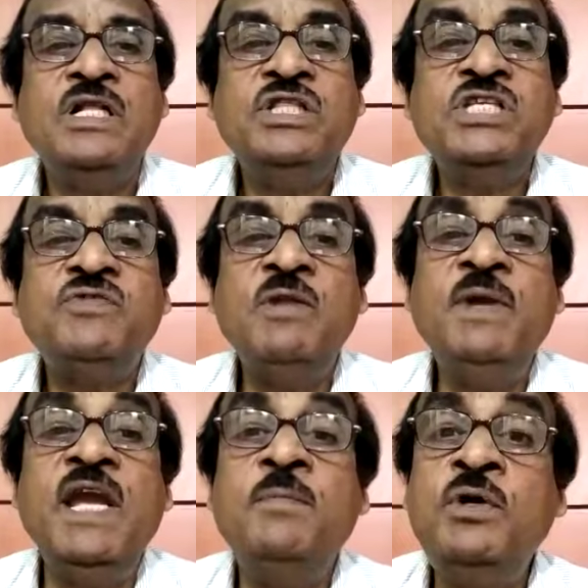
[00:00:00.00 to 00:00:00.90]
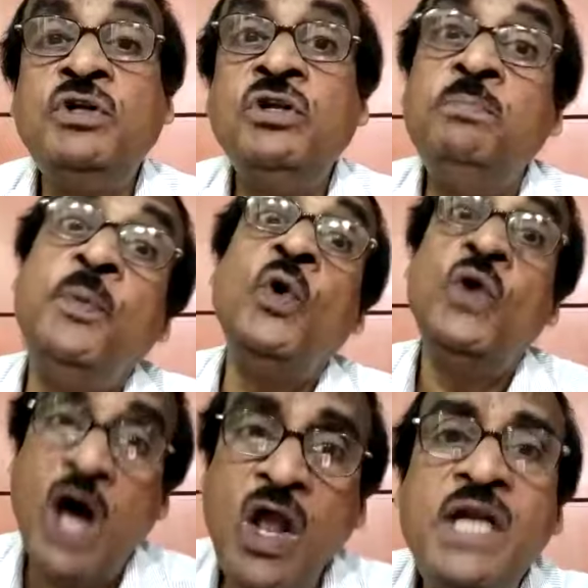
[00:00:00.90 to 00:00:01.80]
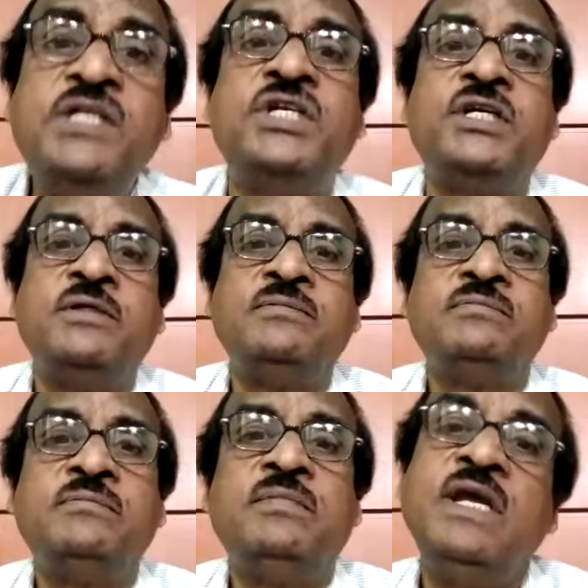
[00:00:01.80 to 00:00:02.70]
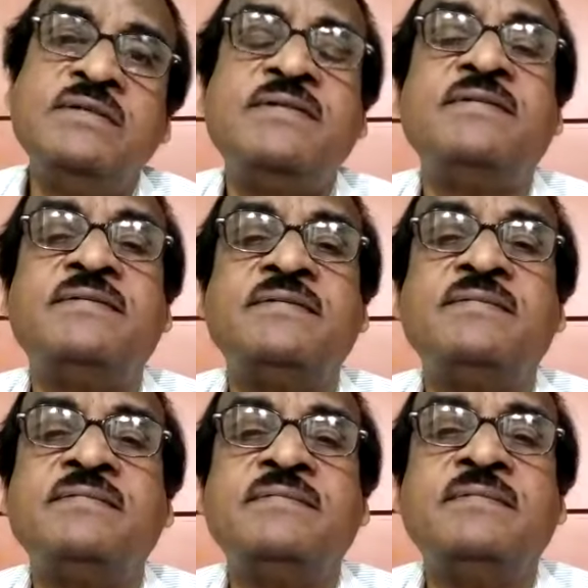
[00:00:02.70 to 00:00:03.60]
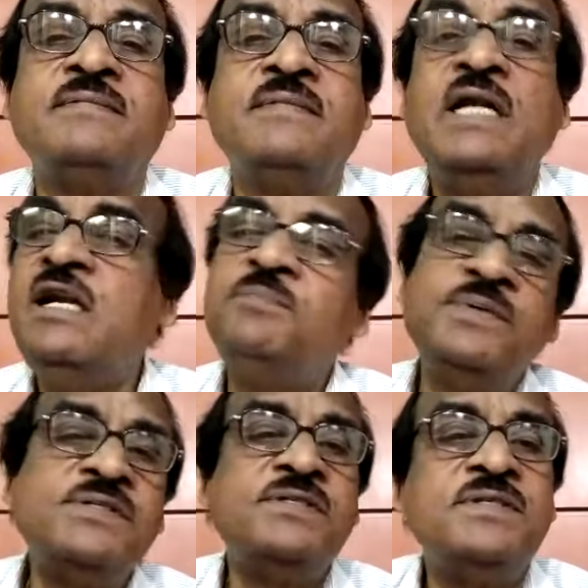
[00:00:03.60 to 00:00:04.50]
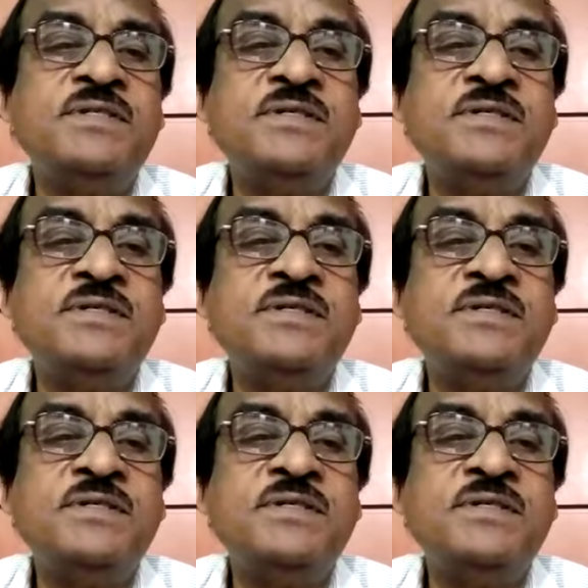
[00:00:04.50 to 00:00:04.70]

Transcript: This will be able to improve knowledge. Yes, 100%.